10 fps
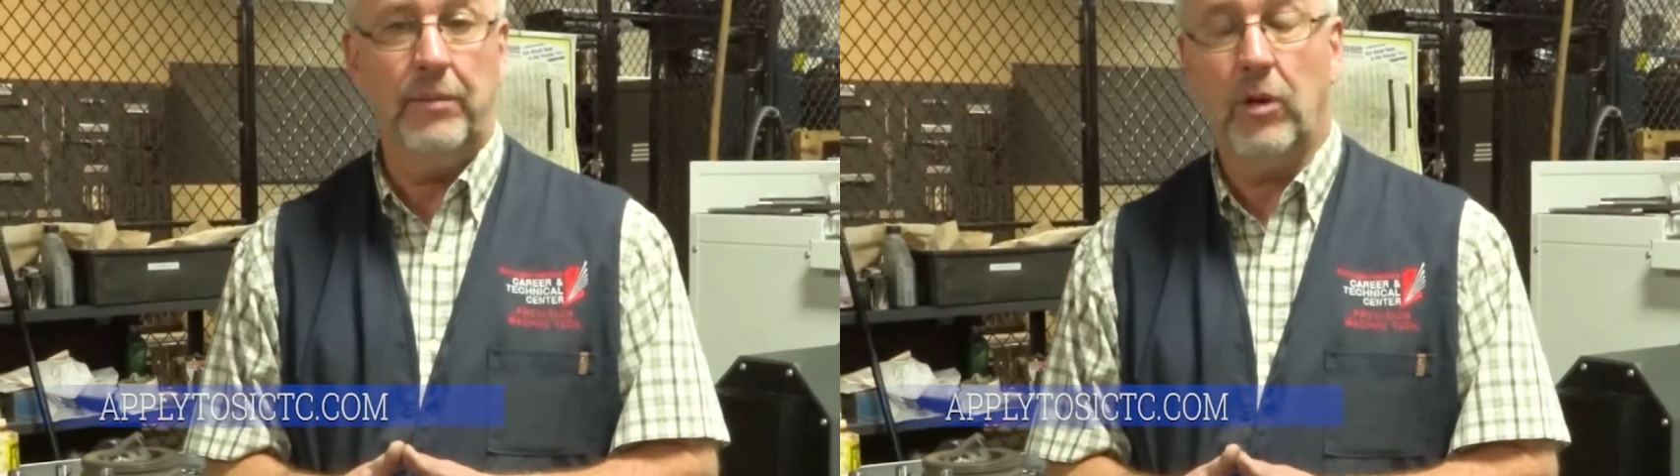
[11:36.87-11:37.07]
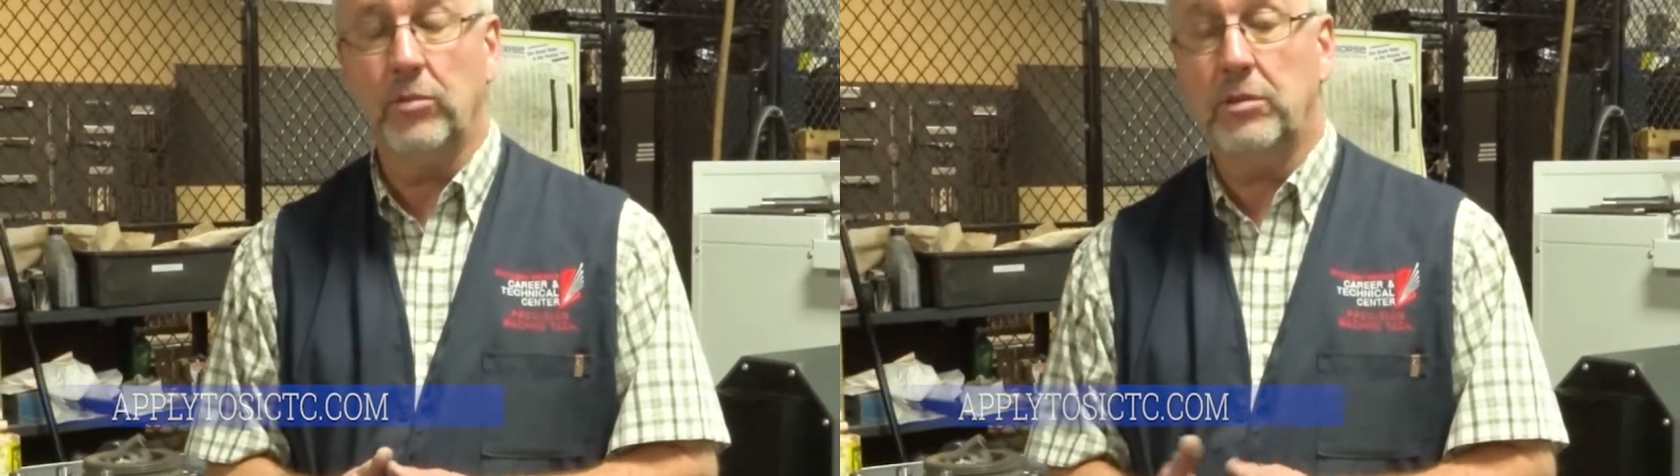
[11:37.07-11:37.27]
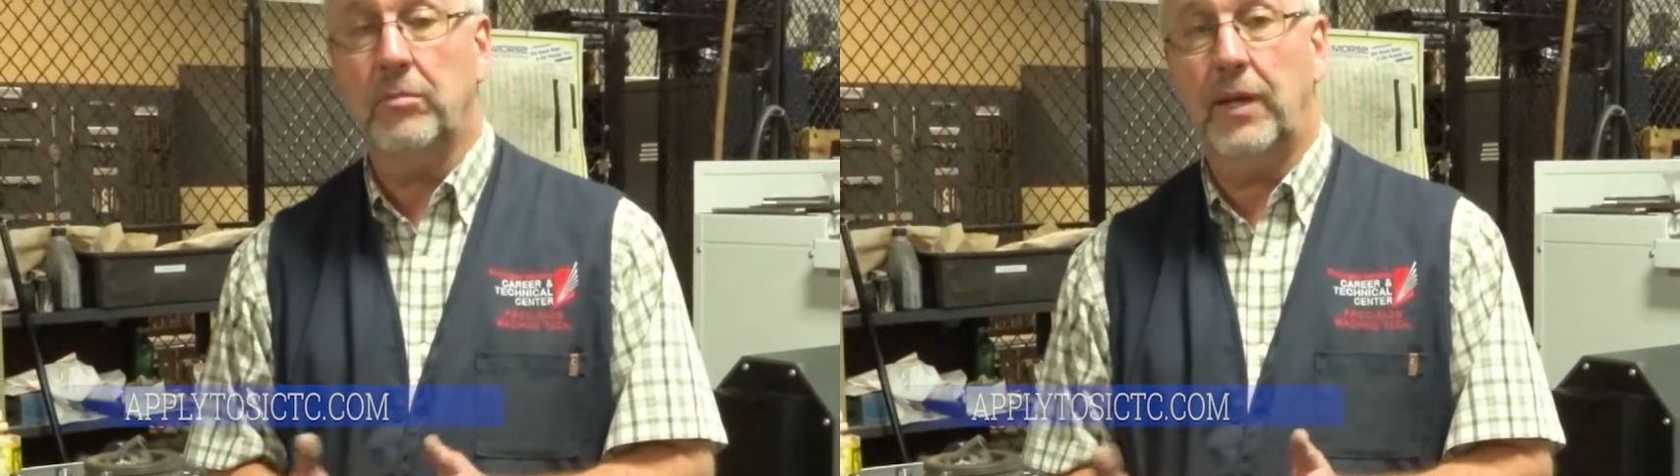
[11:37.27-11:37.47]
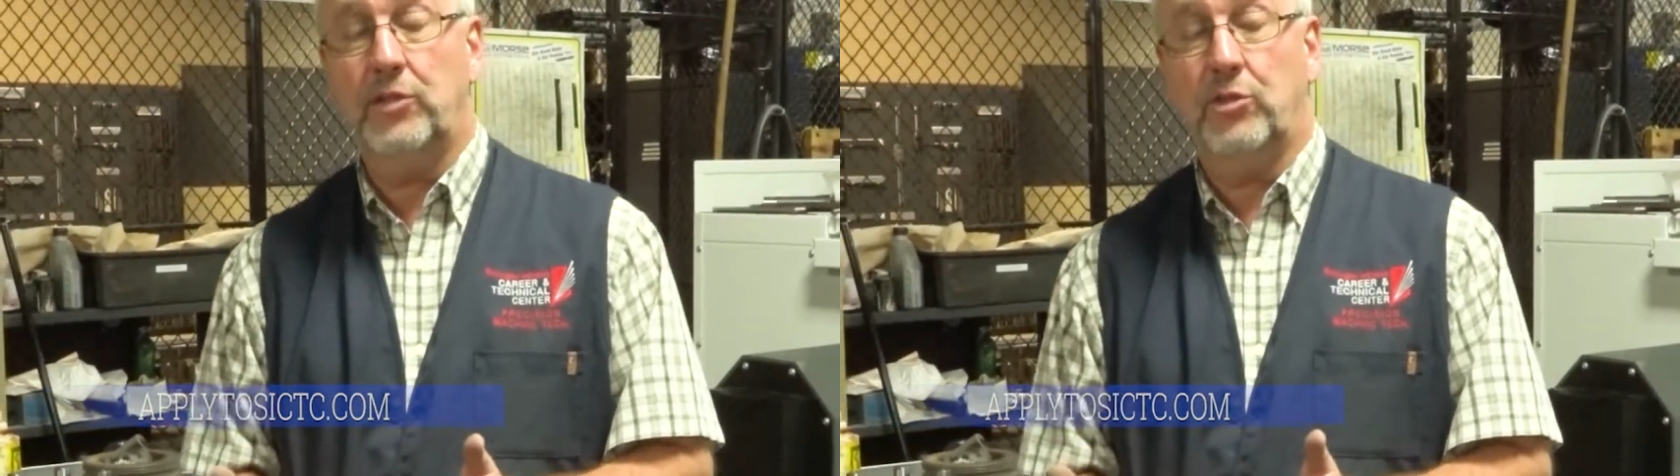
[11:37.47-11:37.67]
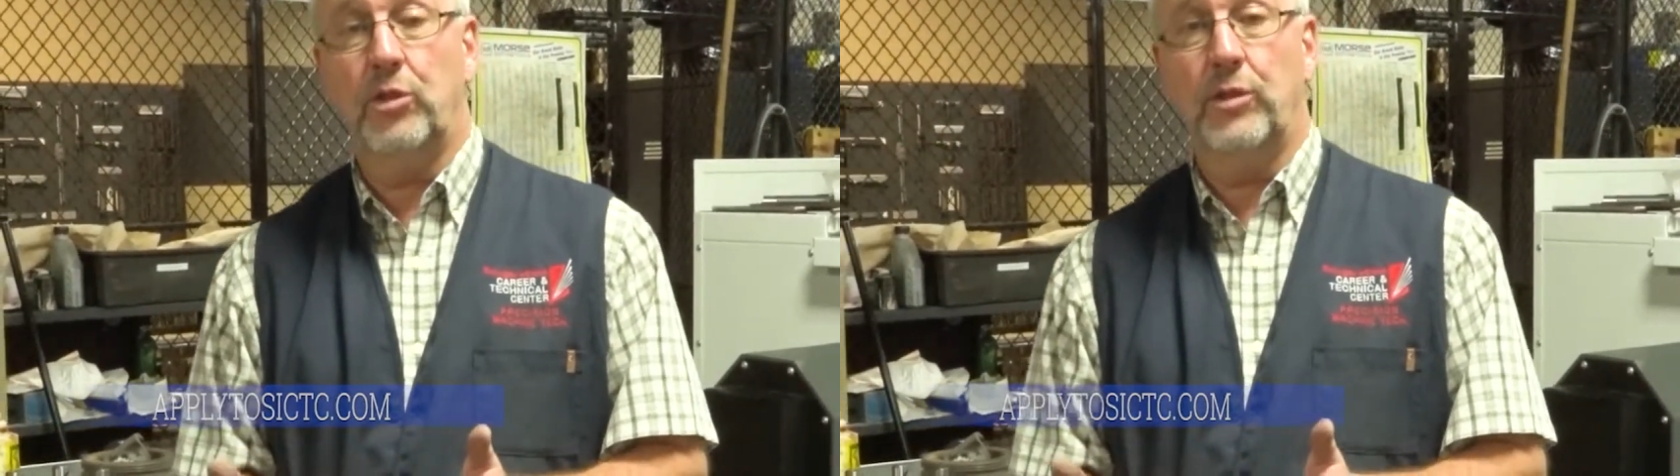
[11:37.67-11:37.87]
Most of my
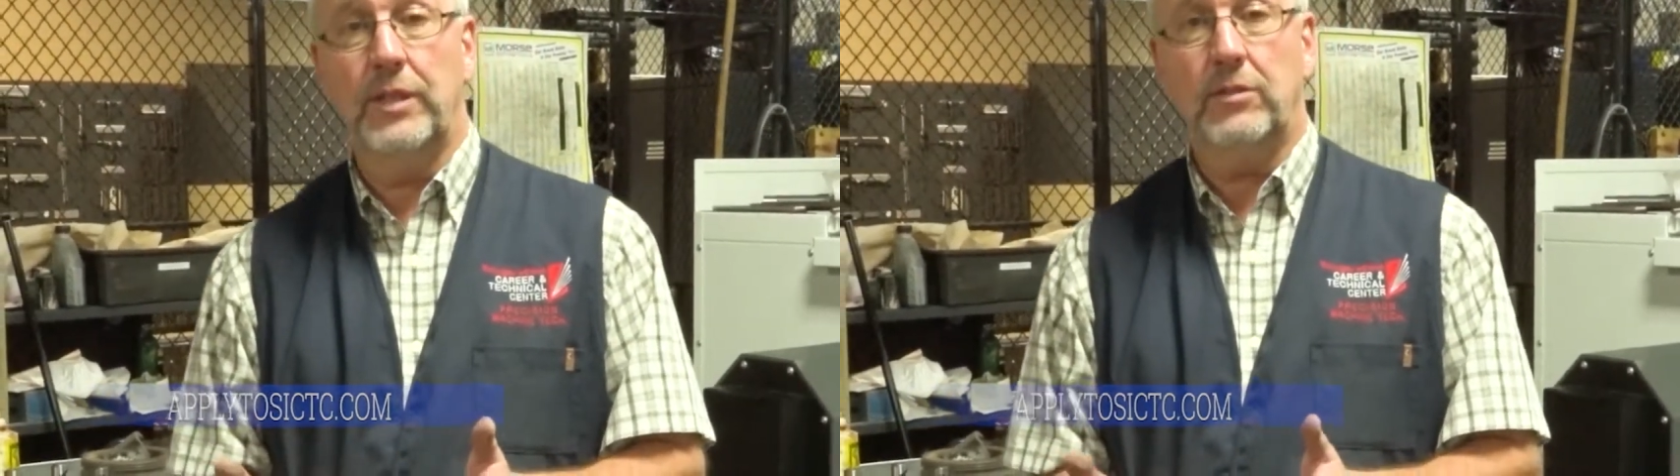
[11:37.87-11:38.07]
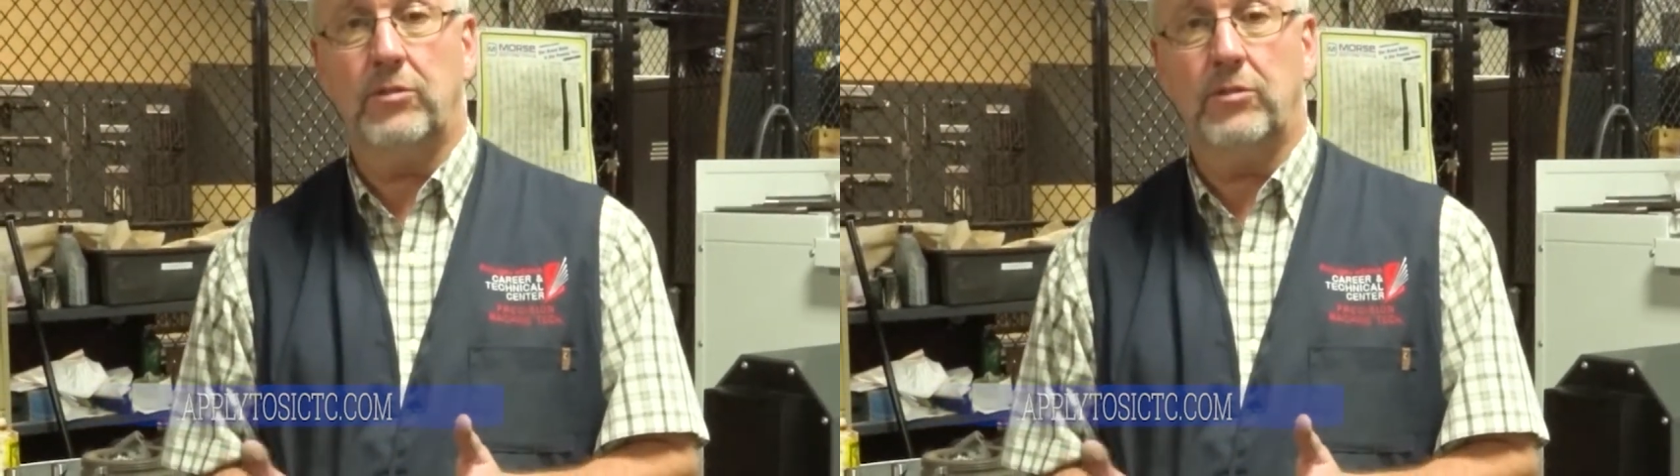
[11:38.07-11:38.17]
students